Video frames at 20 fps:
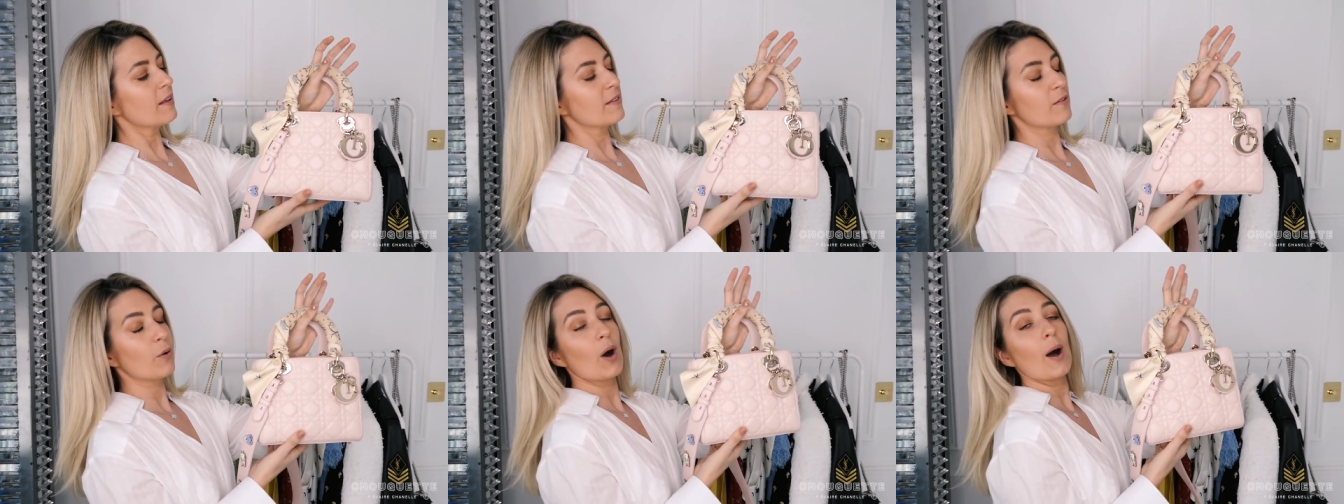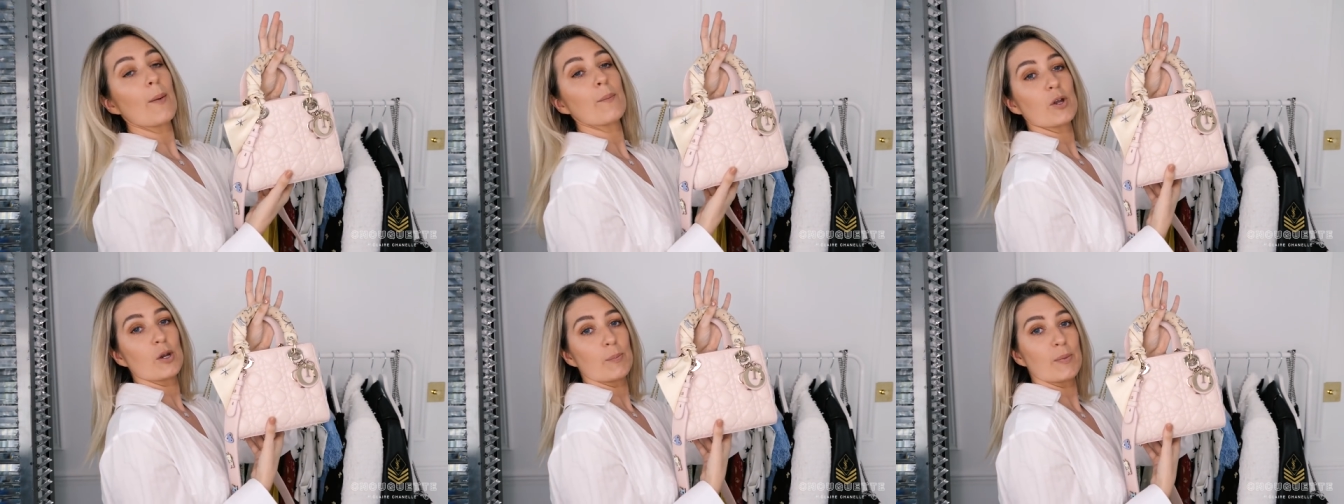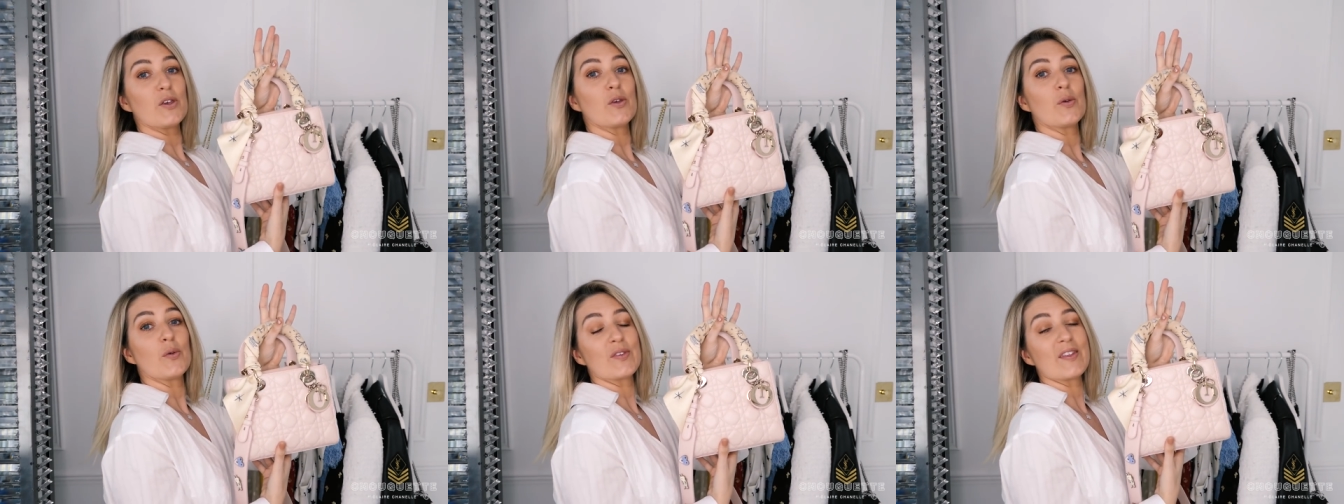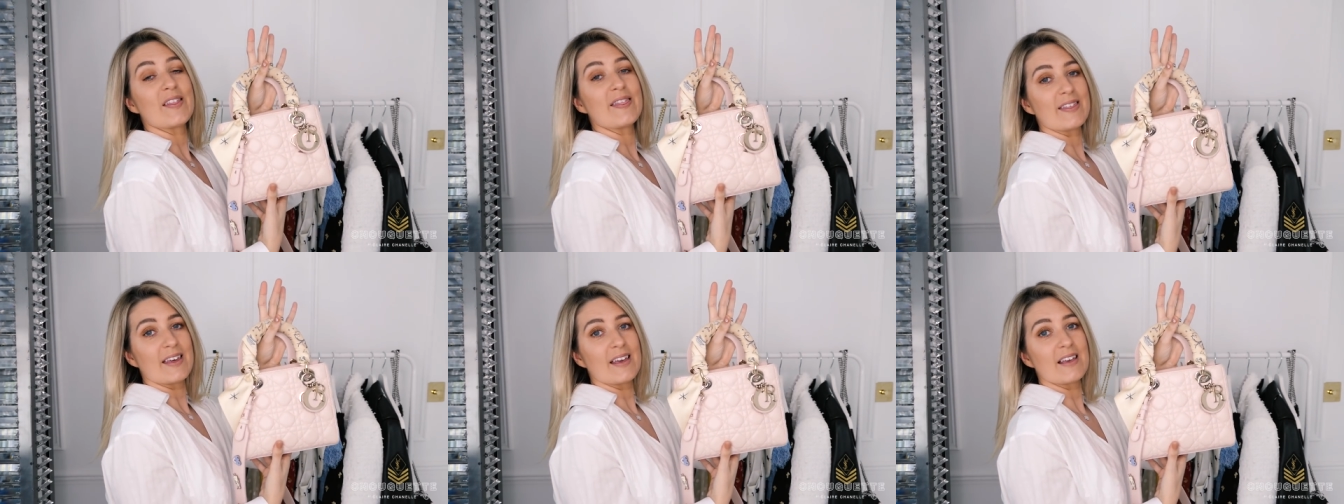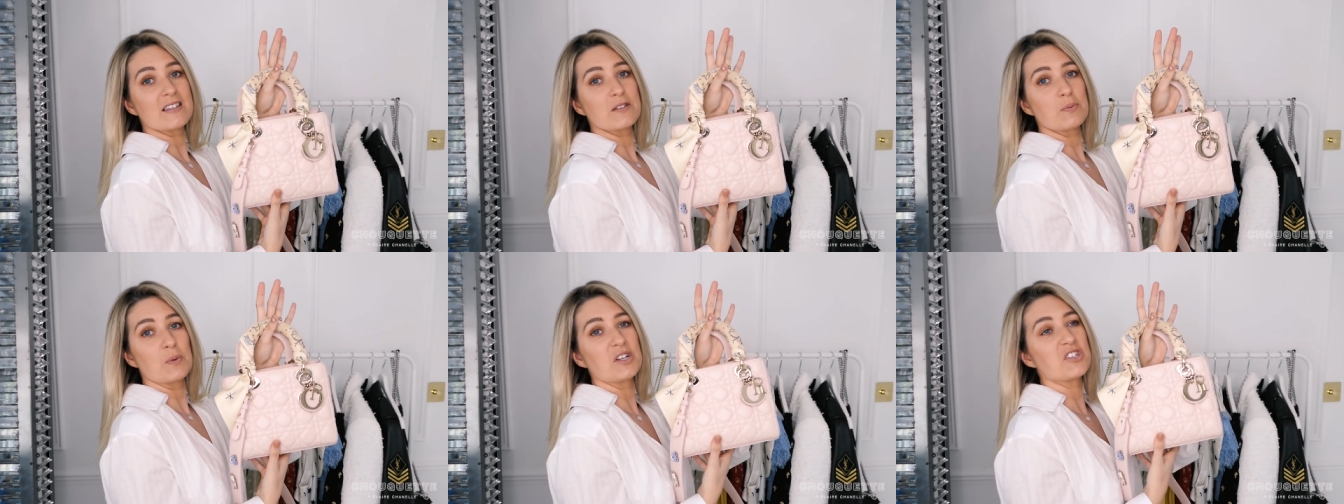So I'm going to be using
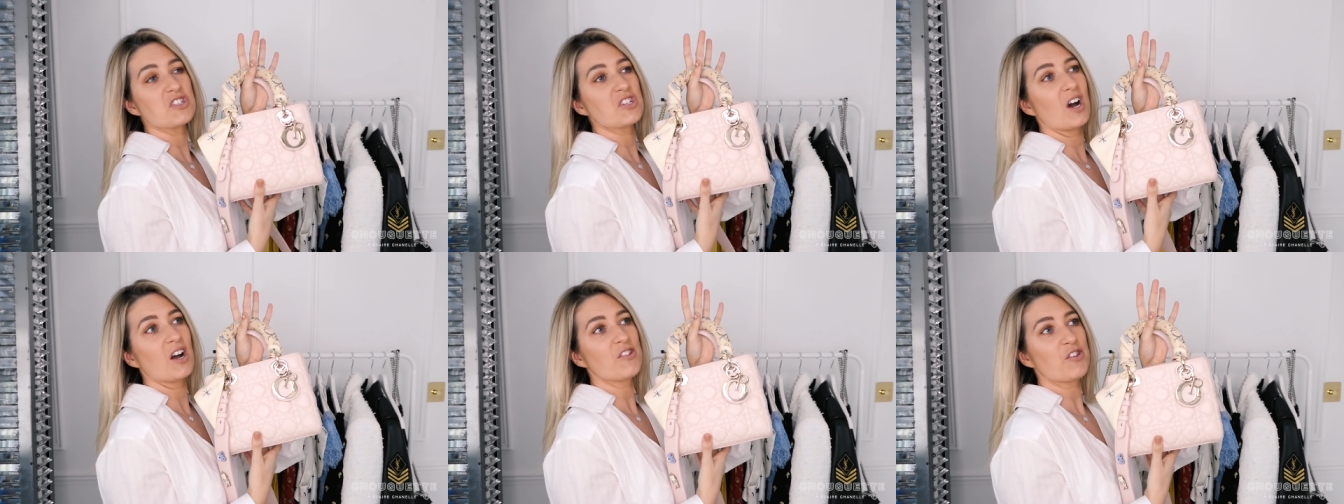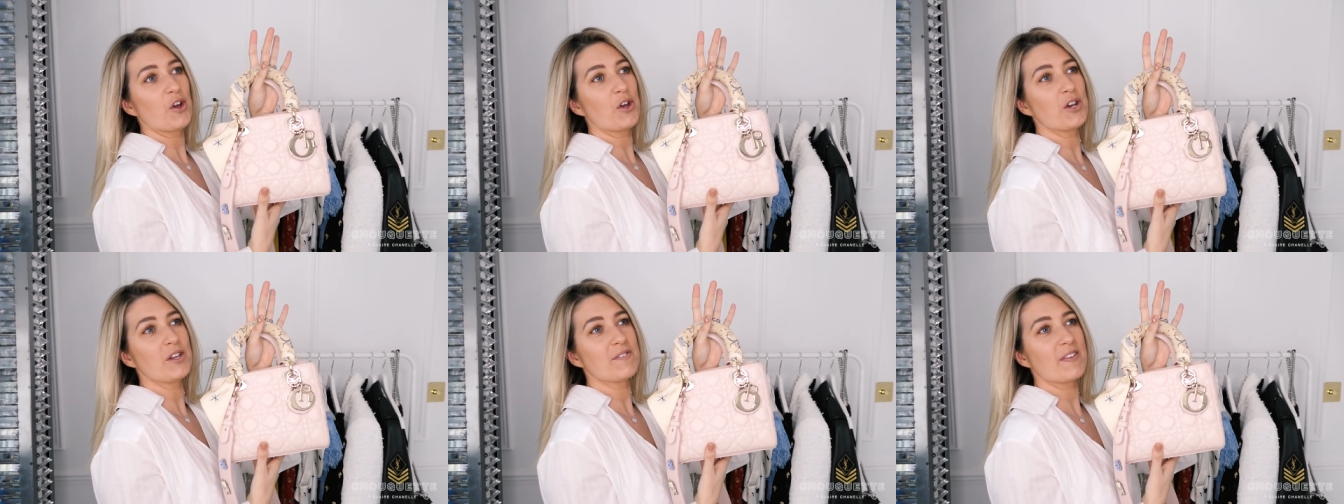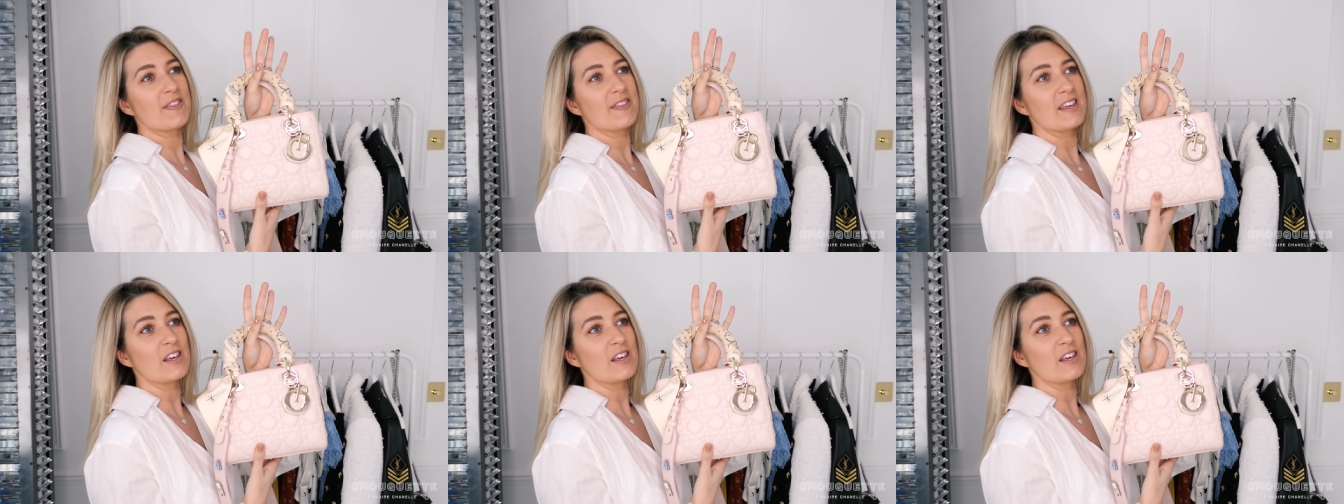this, which I don't even